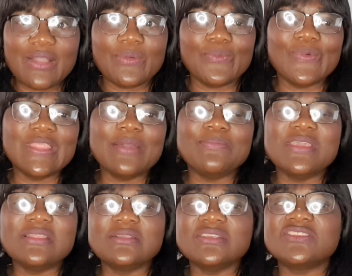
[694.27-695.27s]
What I
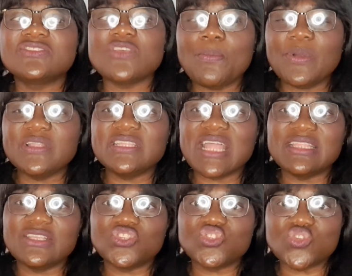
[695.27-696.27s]
mean, somebody
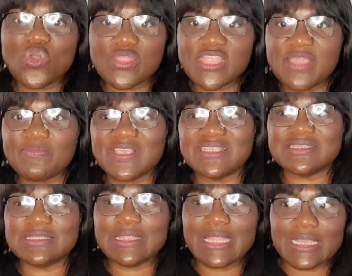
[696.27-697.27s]
that the surname
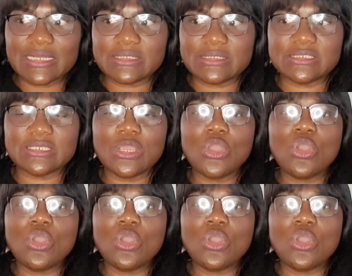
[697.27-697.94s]
is linked,